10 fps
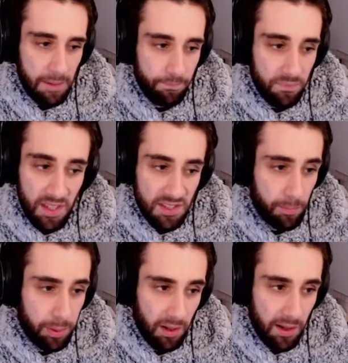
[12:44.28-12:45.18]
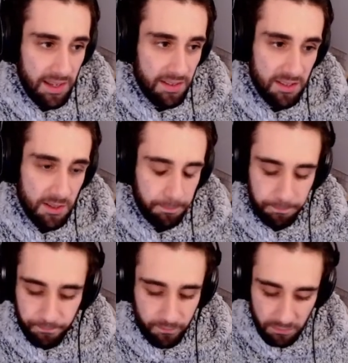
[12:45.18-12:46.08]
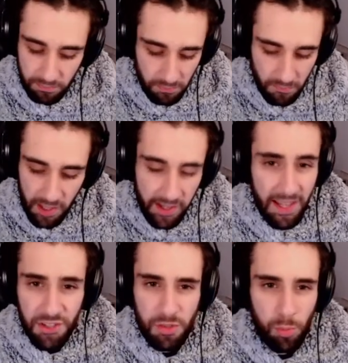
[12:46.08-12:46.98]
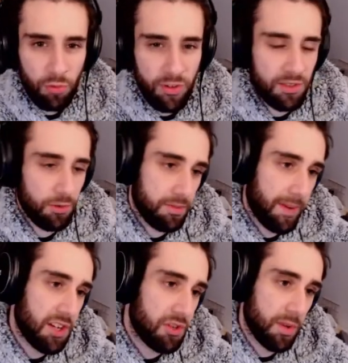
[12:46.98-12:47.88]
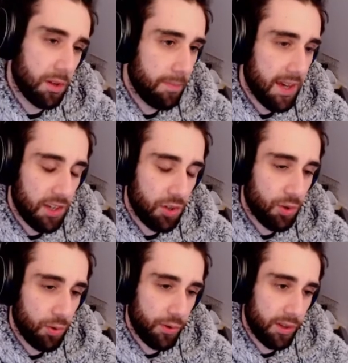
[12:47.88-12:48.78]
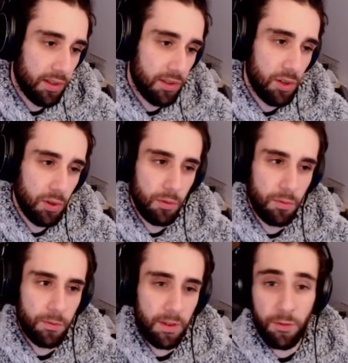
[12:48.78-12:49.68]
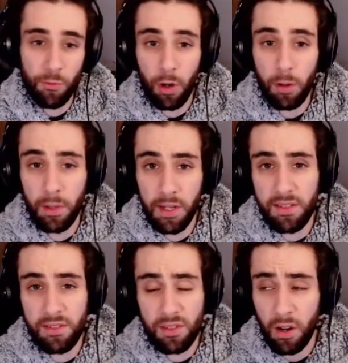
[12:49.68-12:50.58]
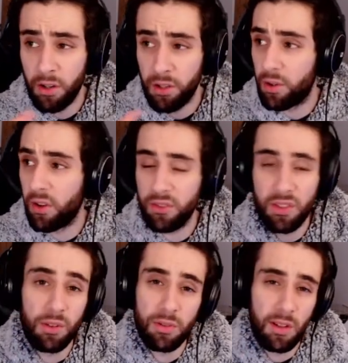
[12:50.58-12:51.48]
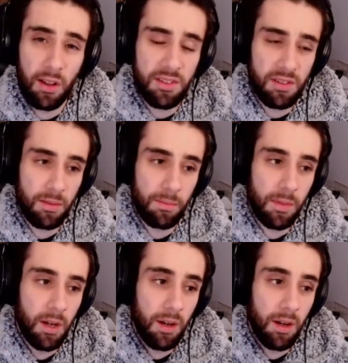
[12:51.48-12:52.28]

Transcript: this implies, again, just more resource management, making sure that if you've got bullets, are you going to utilize them?